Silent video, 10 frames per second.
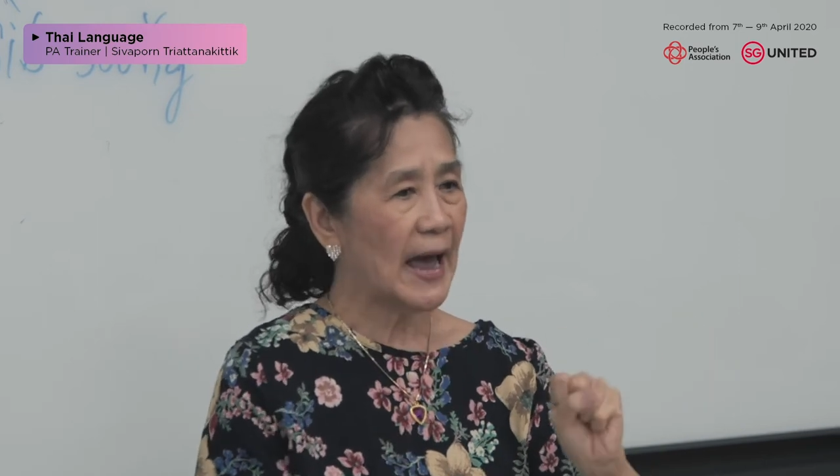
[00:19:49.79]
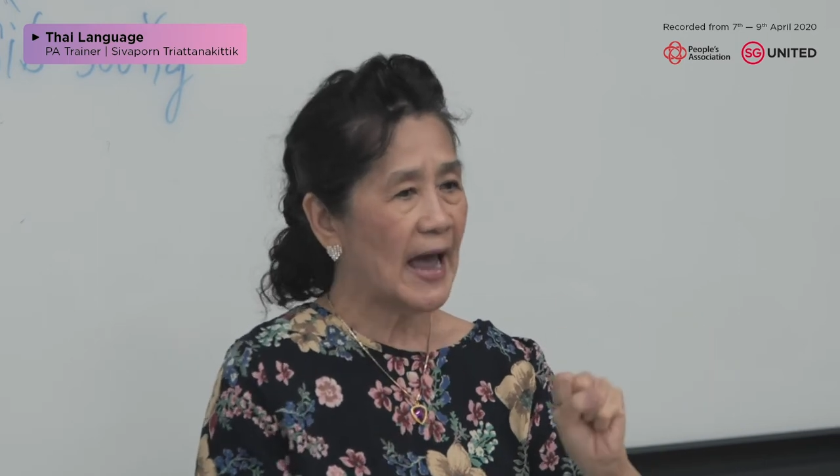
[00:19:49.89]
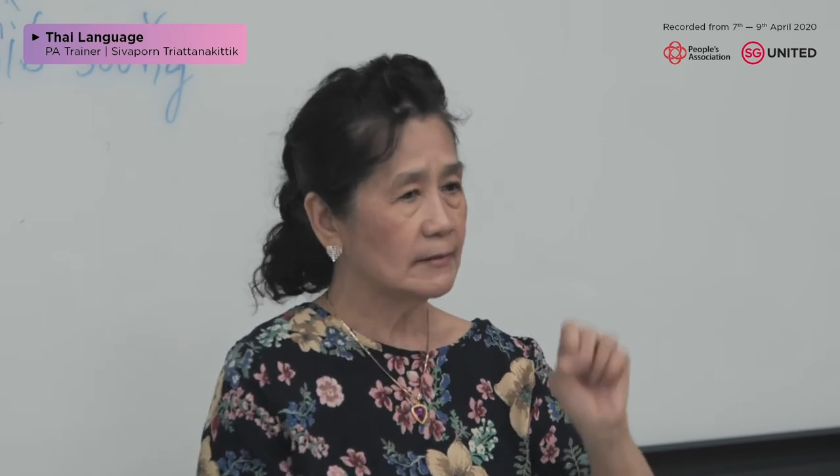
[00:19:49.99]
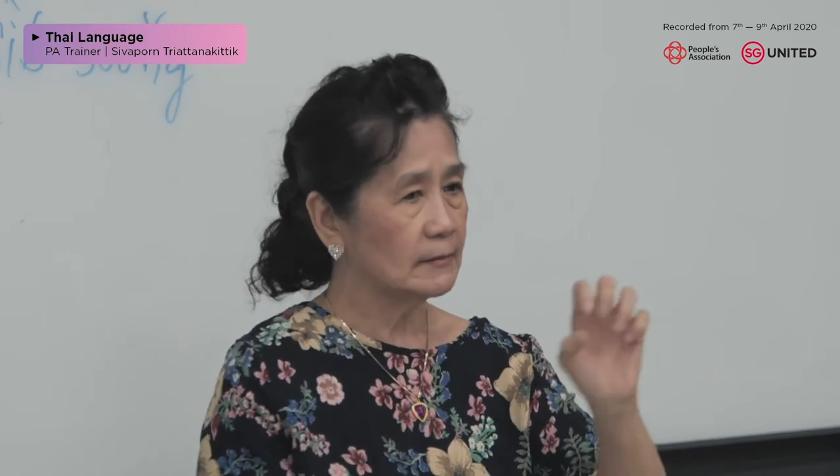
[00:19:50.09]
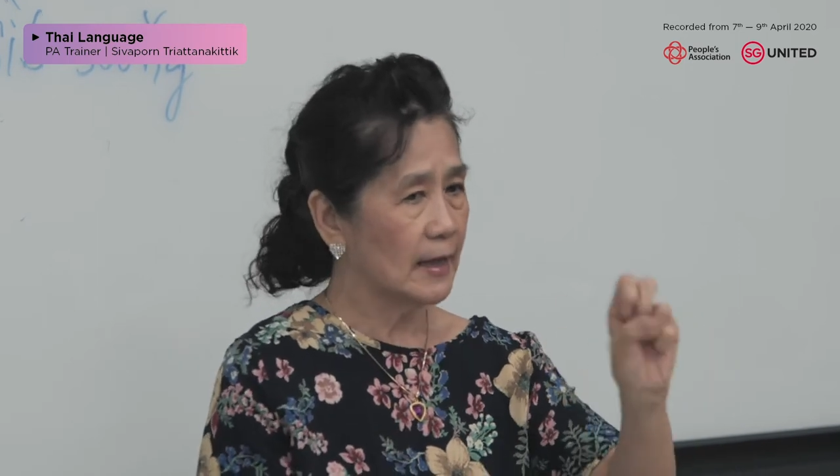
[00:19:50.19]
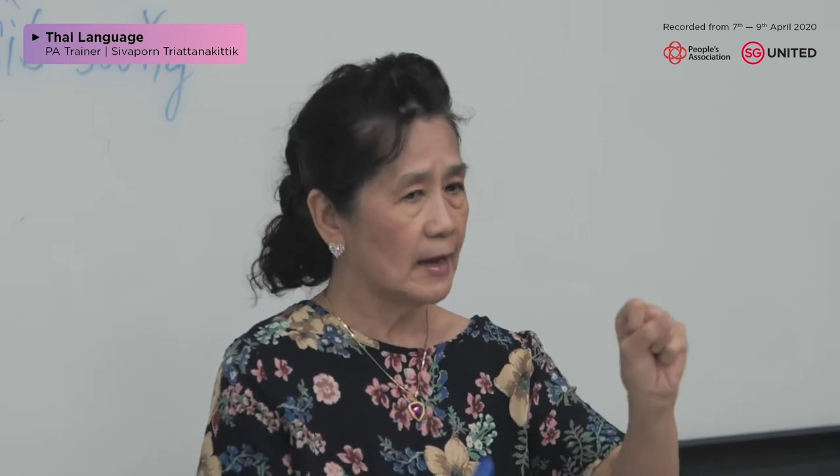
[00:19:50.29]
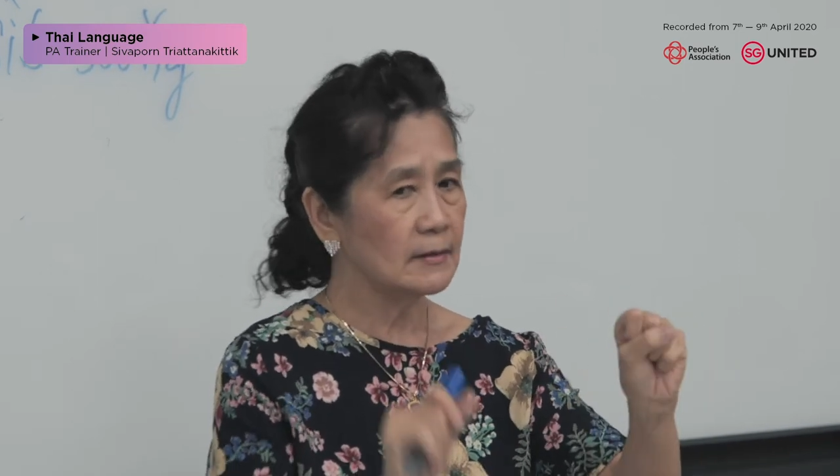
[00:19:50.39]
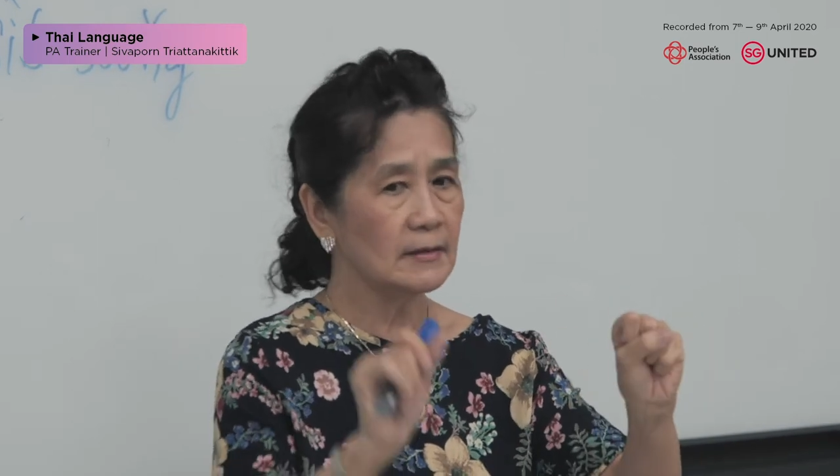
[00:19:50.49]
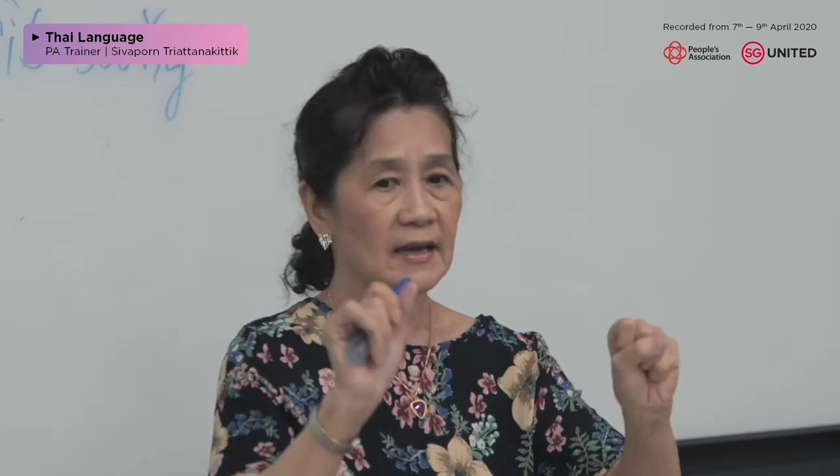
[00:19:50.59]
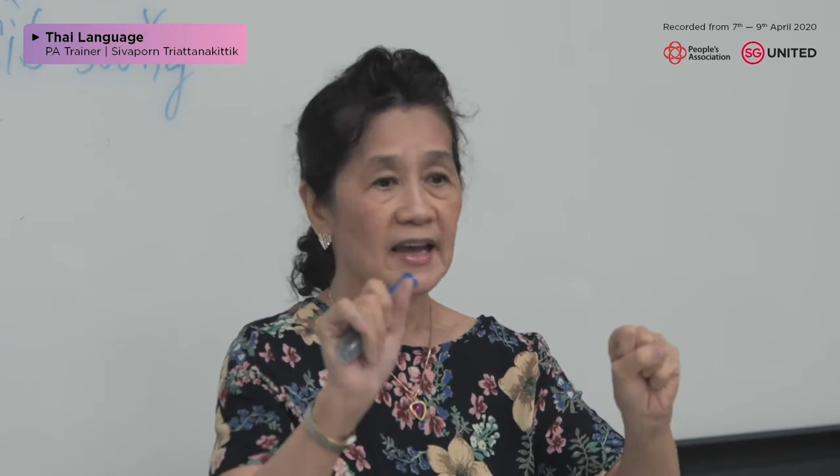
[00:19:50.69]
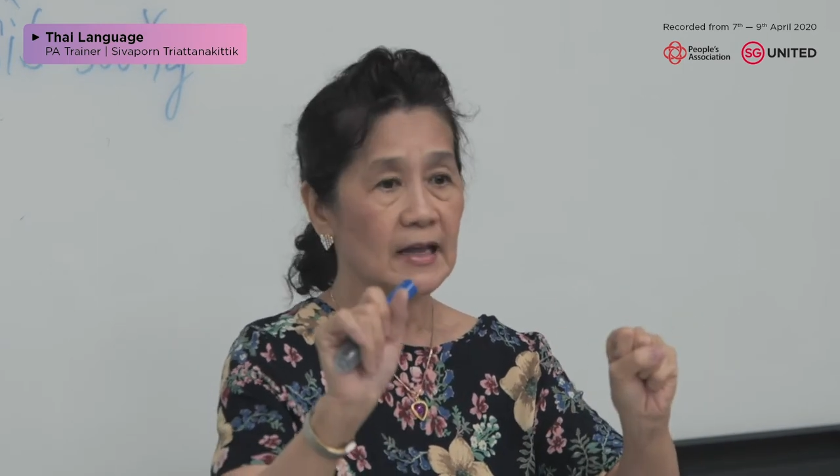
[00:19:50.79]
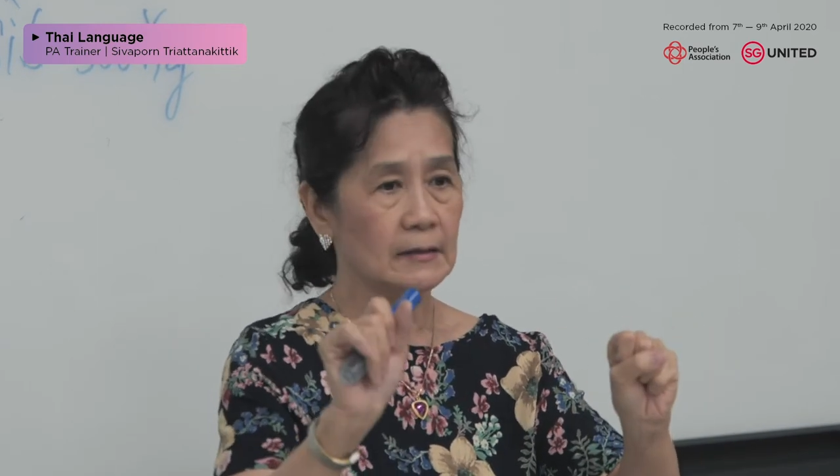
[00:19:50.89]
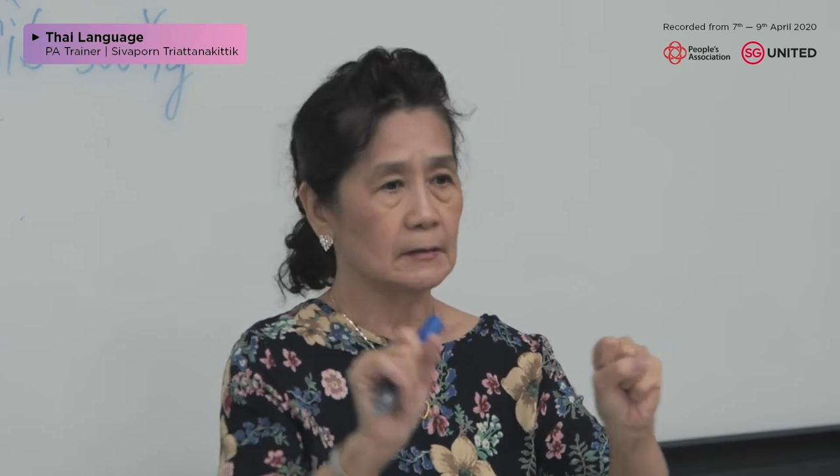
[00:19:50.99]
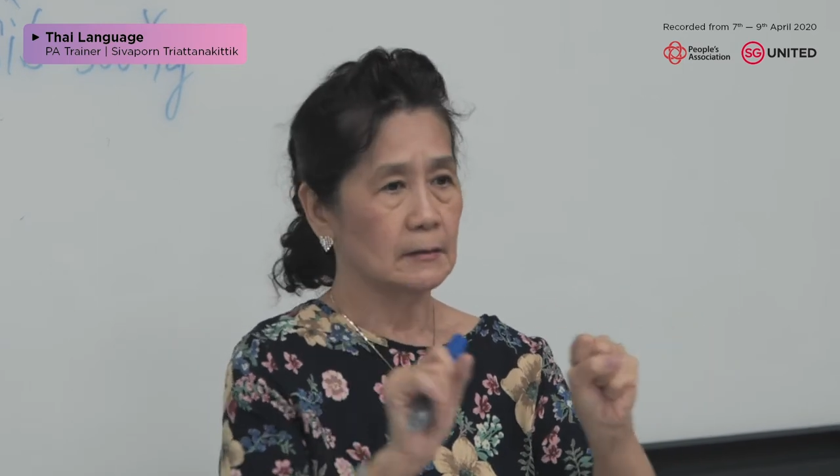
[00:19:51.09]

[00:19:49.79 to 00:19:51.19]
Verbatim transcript: 18, 10, 8,